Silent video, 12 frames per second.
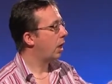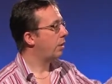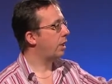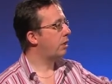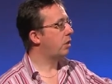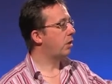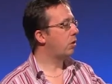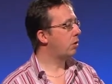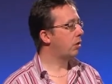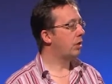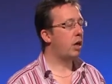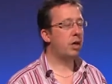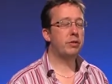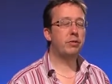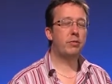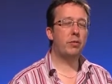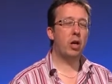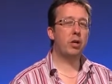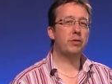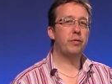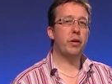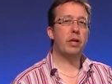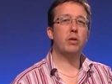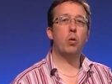And then you know you've got a nice flush
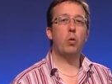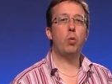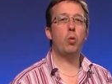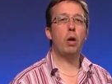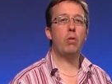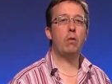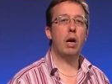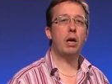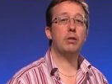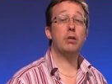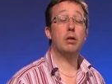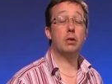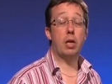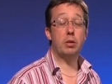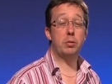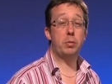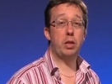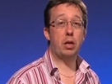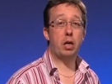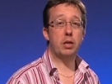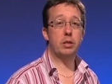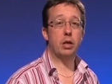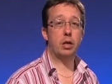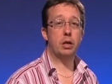fit all the way around, so it's going to be
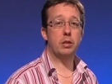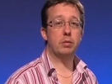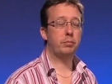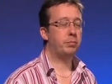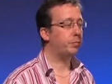light tight.